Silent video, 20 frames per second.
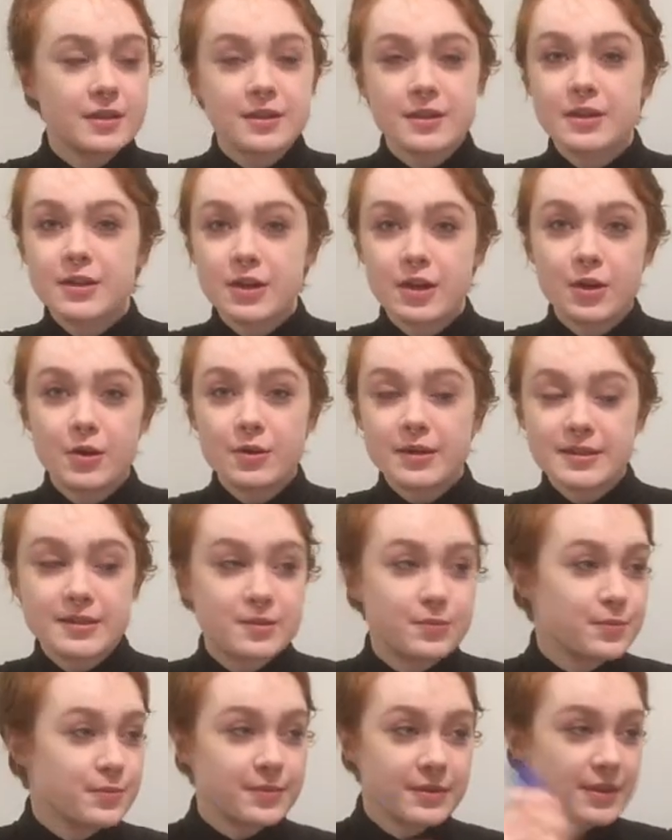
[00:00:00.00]
you know,
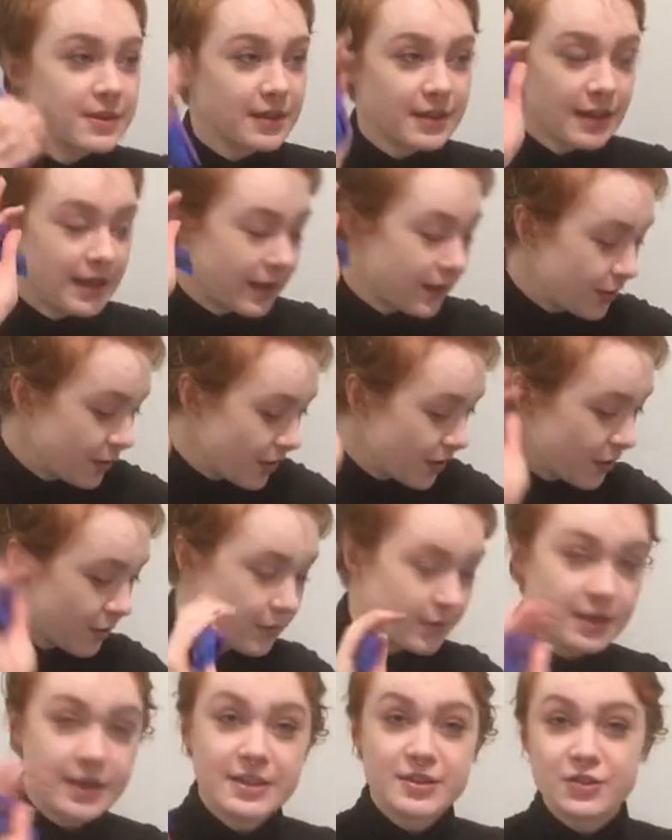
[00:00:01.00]

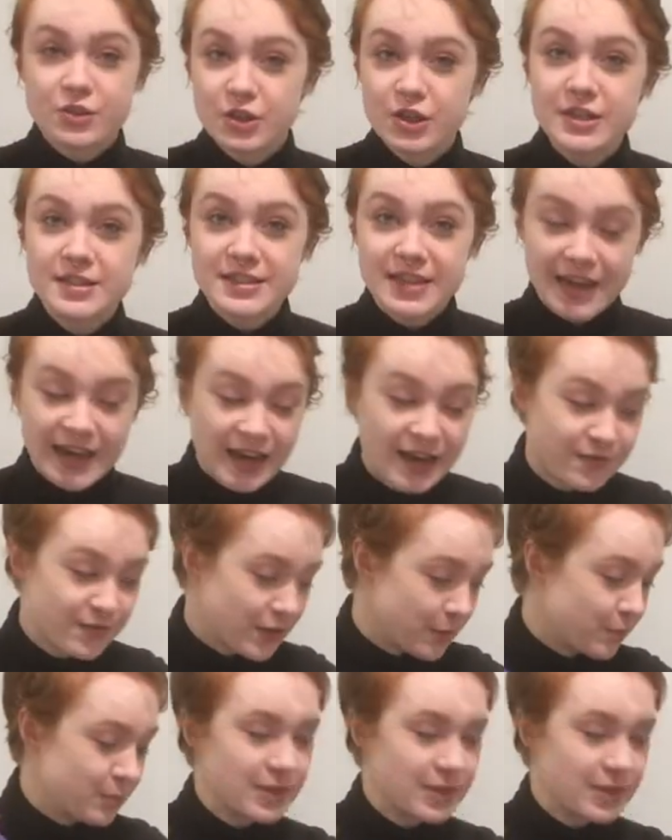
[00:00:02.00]
it's good to have them.